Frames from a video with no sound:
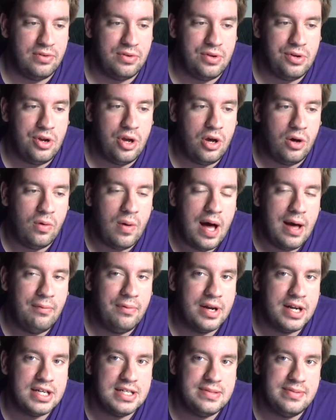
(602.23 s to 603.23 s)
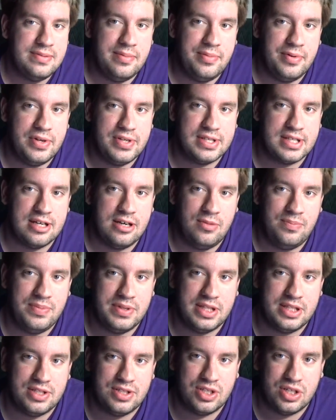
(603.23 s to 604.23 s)
No, I wanted boy scout,
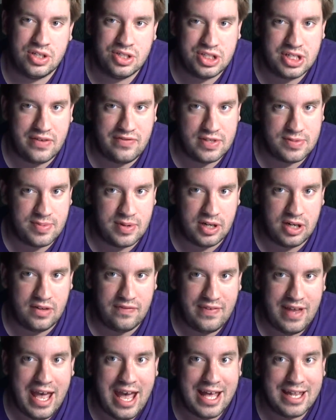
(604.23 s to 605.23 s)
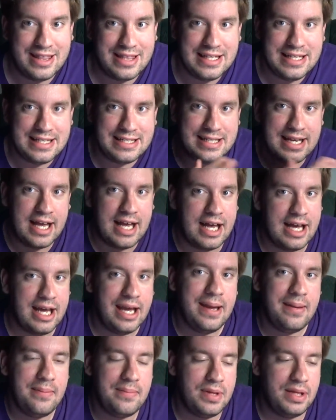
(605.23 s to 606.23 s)
but the church I was part of at the
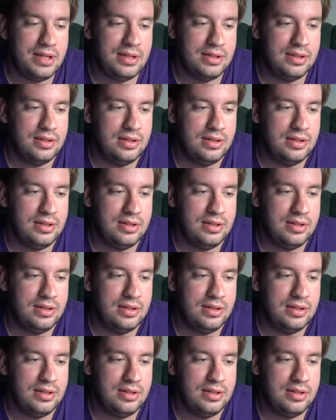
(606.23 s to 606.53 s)
time,